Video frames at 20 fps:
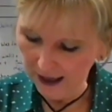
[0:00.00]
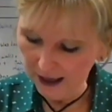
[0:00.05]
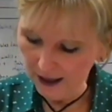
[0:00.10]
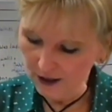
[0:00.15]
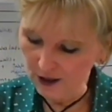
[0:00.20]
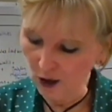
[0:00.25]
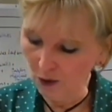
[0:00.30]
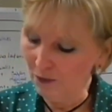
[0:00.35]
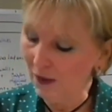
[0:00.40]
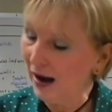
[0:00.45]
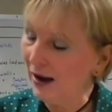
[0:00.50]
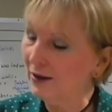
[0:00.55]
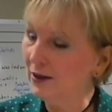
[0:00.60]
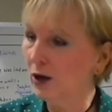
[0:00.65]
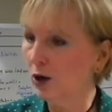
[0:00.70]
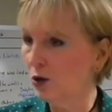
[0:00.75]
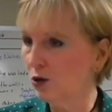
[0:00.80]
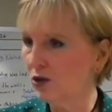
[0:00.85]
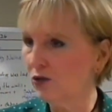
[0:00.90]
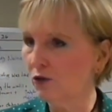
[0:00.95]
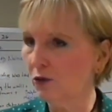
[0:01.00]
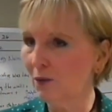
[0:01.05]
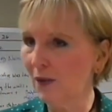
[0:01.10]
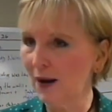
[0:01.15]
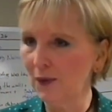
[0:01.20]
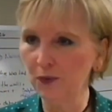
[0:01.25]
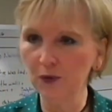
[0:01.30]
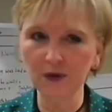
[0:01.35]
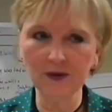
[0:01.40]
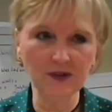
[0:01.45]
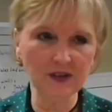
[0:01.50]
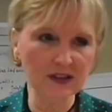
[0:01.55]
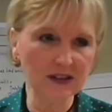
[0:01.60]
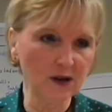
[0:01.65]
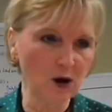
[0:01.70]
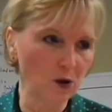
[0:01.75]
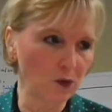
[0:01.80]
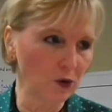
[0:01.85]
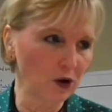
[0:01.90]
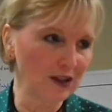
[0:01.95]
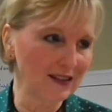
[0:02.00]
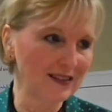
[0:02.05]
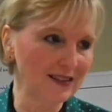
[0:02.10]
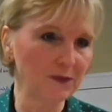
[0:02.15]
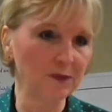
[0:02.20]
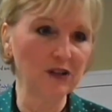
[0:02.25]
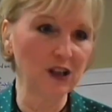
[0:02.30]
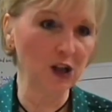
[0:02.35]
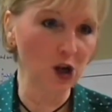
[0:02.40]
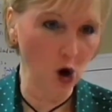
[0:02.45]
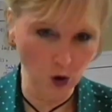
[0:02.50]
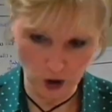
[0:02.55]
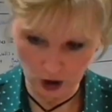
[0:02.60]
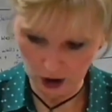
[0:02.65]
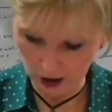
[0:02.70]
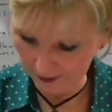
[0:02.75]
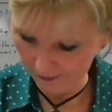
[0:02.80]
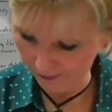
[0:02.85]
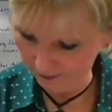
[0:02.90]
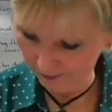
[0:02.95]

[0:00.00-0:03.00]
So my notes from my previous homework did me no good.